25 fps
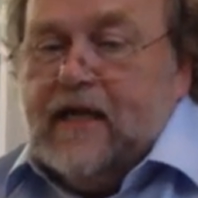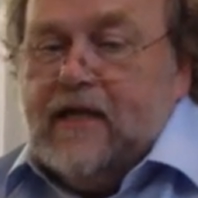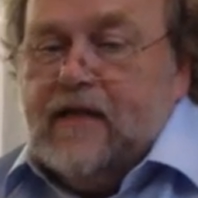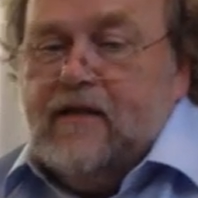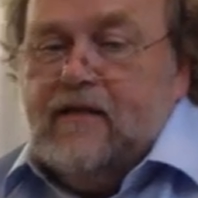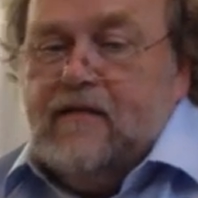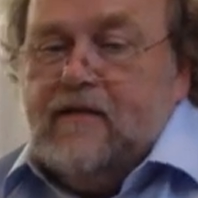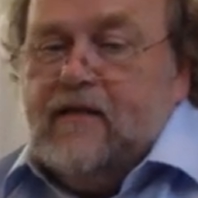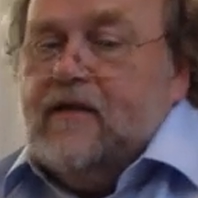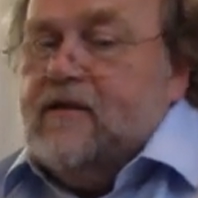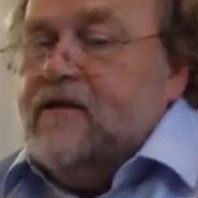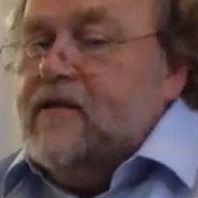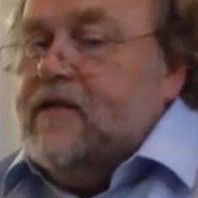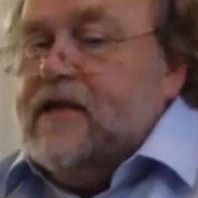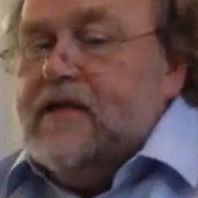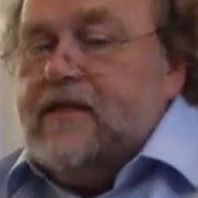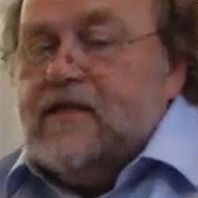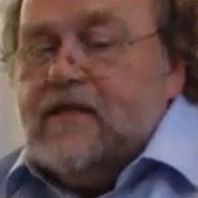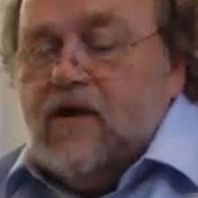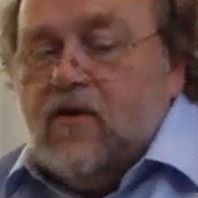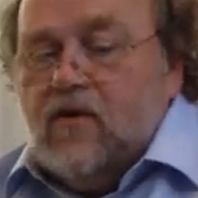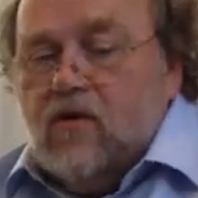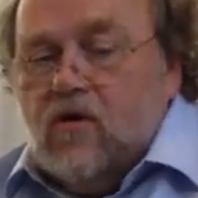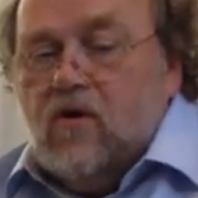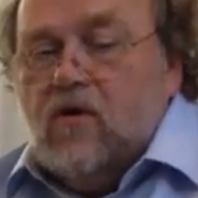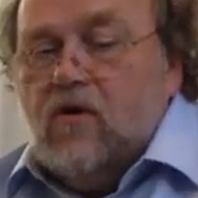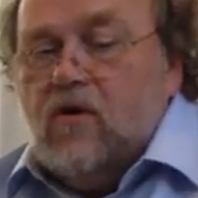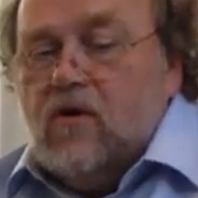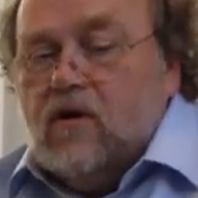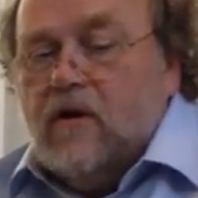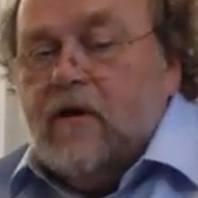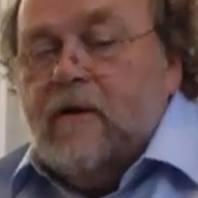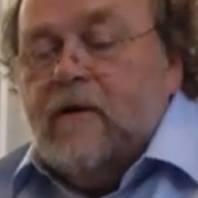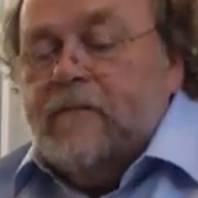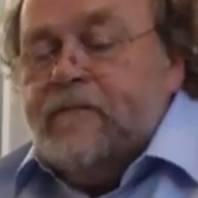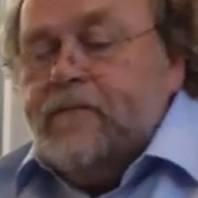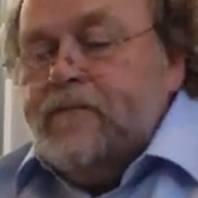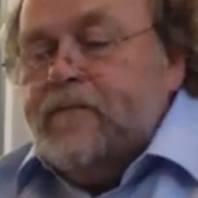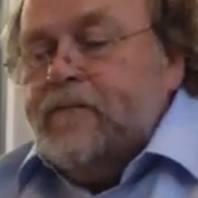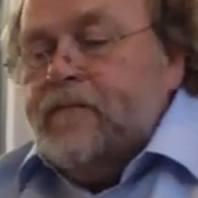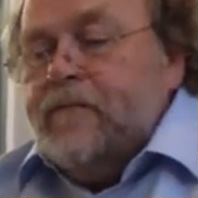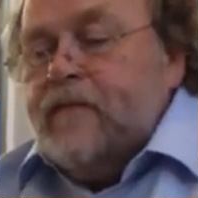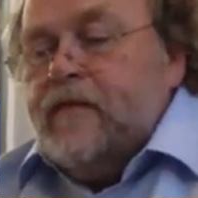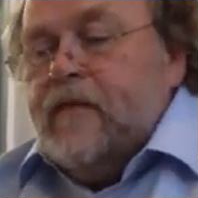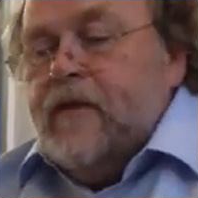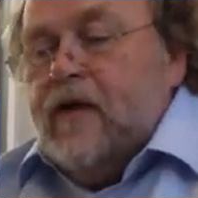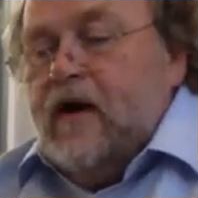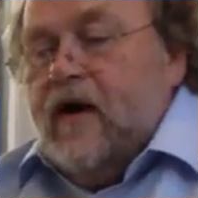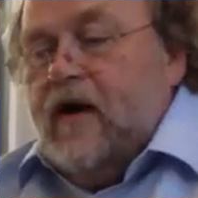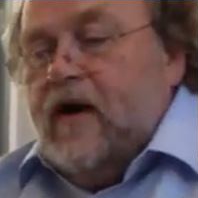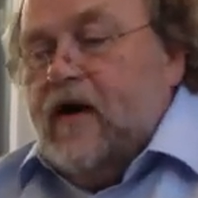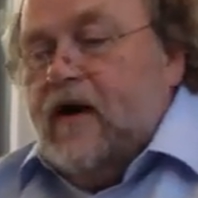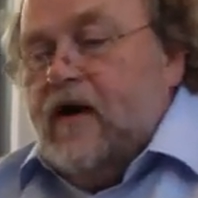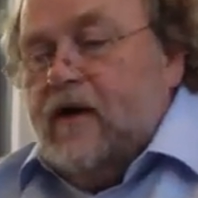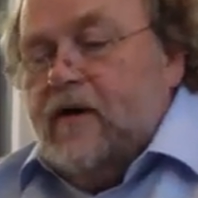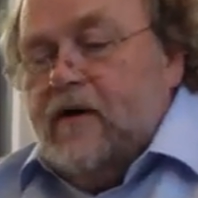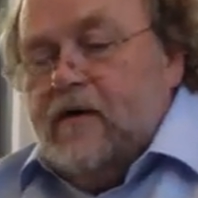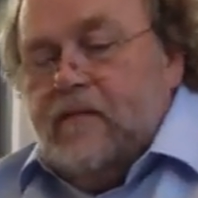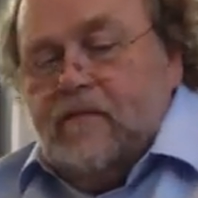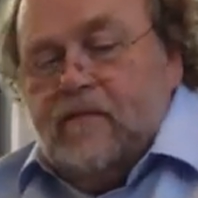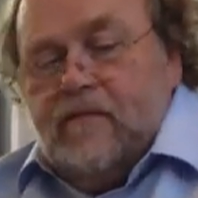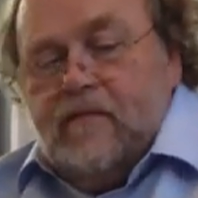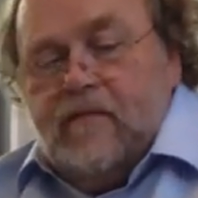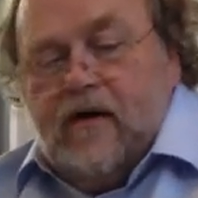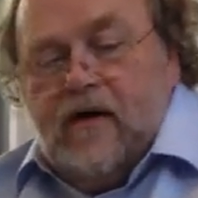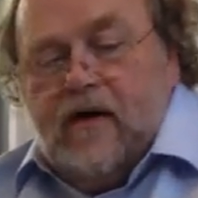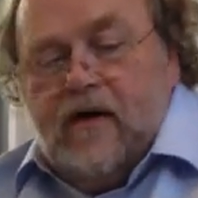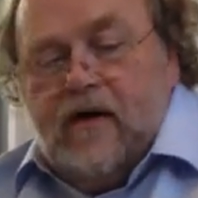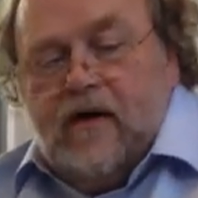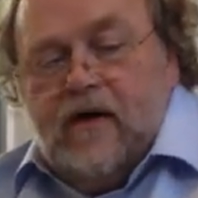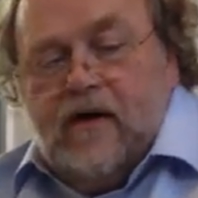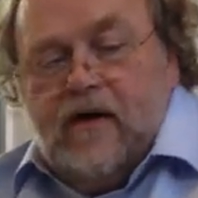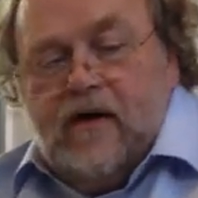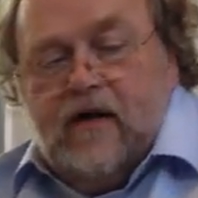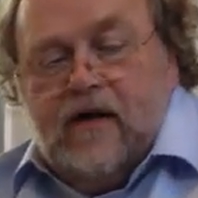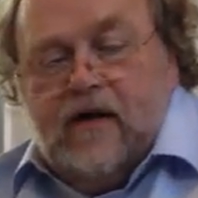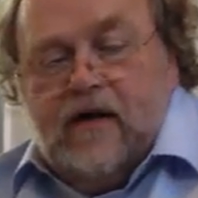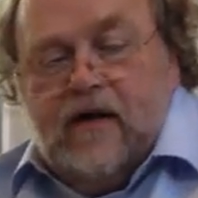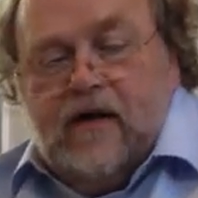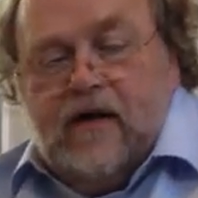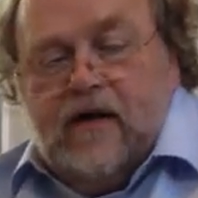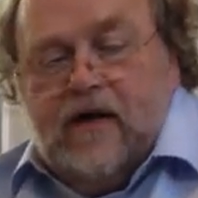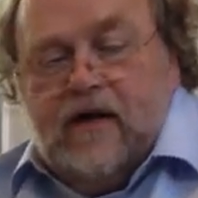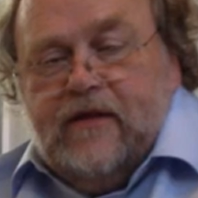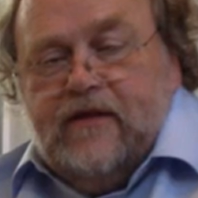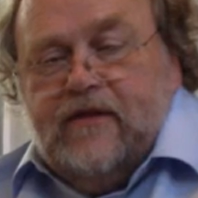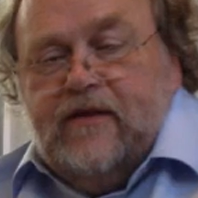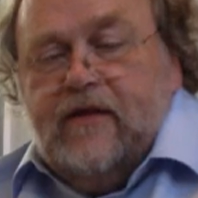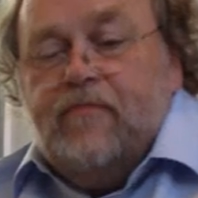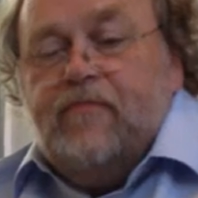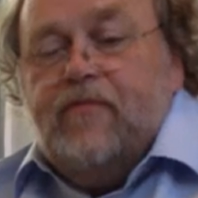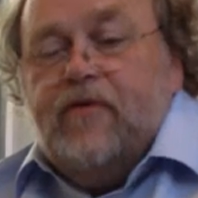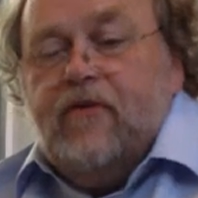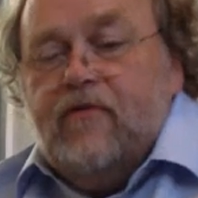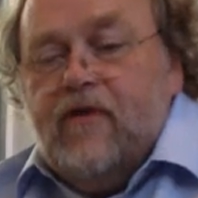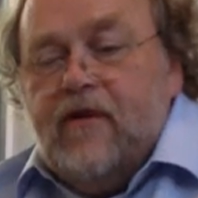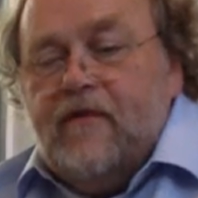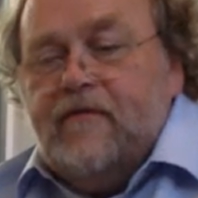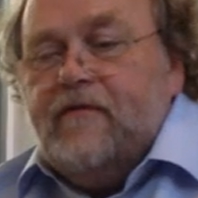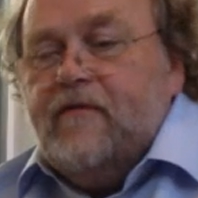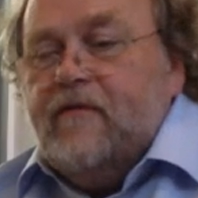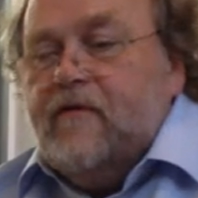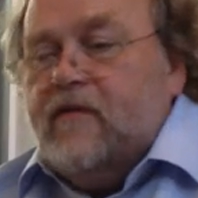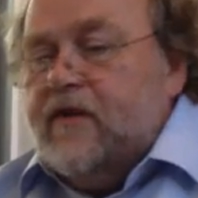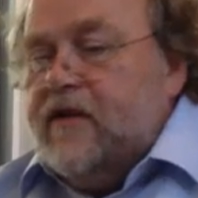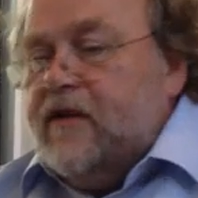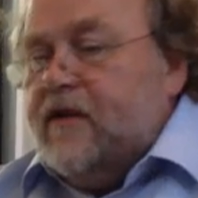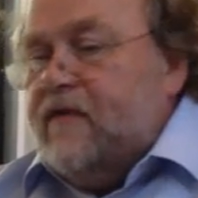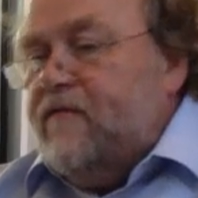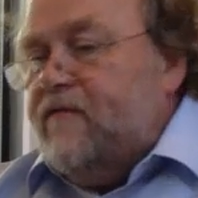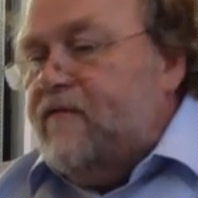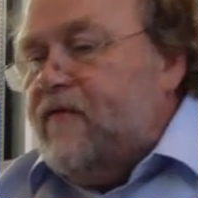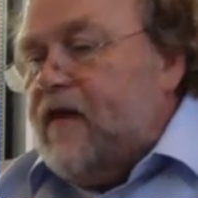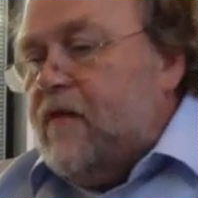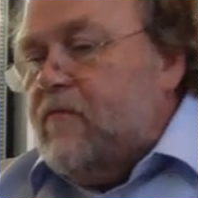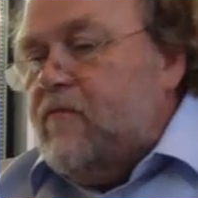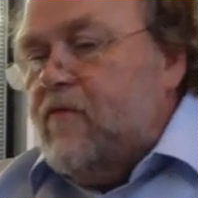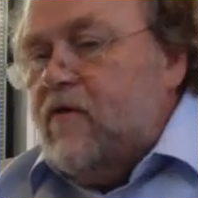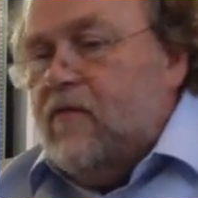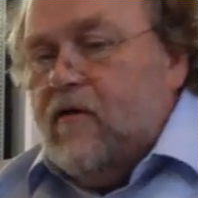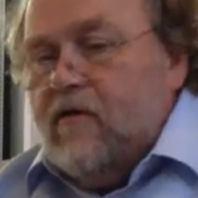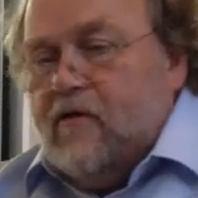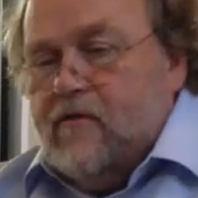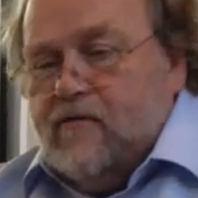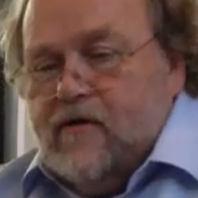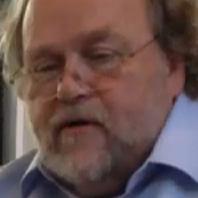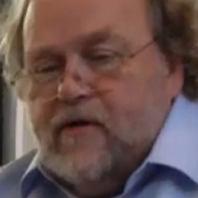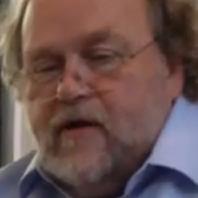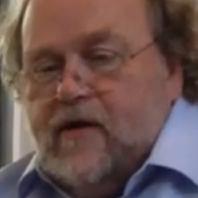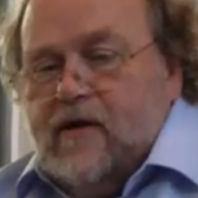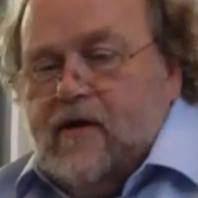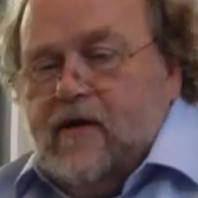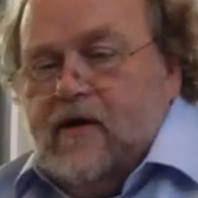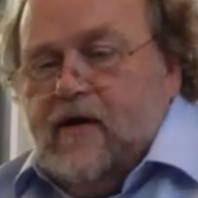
And these are all the peripheral and ephemeral